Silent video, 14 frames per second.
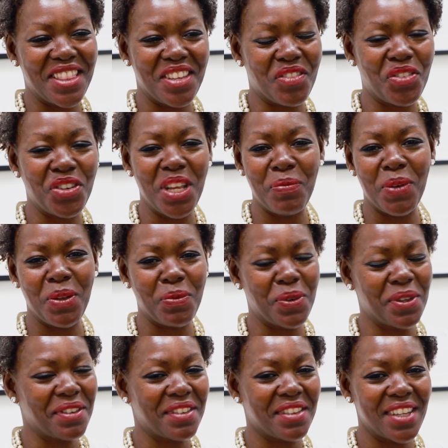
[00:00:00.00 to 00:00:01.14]
The treatment
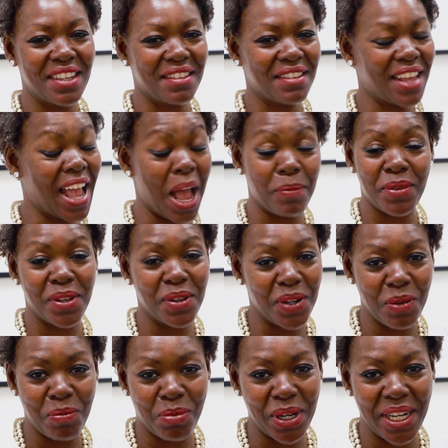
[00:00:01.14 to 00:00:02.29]
is absolutely
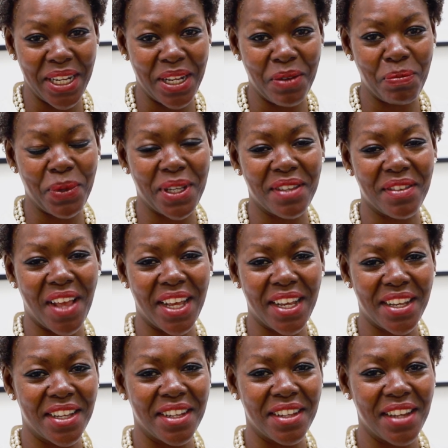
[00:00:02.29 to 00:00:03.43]
brilliant because I
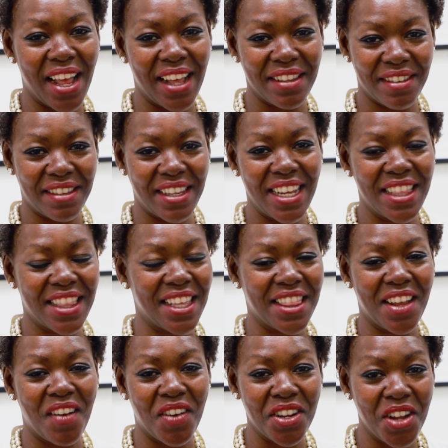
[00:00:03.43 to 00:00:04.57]
can see that
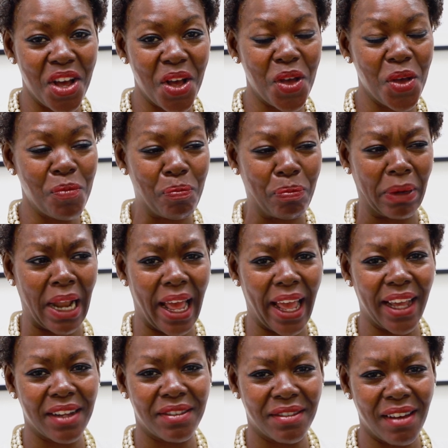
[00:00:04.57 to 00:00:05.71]
there are no black,